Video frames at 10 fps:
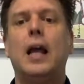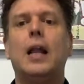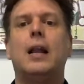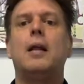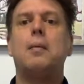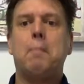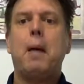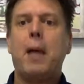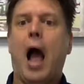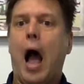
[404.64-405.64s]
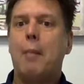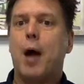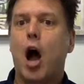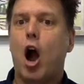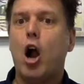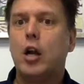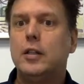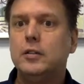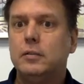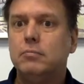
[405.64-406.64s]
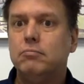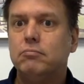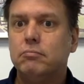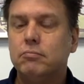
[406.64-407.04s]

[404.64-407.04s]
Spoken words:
then maybe I'm an artist.